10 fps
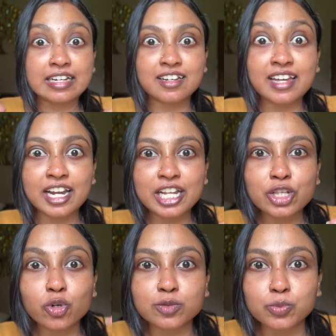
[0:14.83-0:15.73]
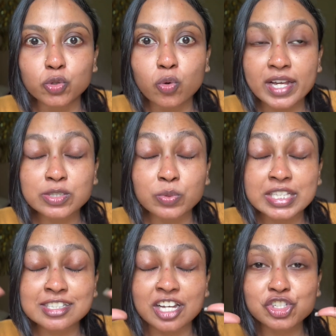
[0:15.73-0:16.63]
Creating those blue eyes with
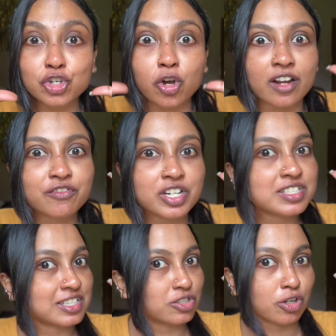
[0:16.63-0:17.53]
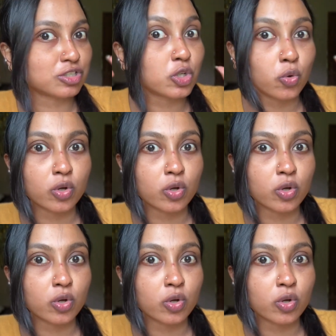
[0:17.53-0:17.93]
such confidence is also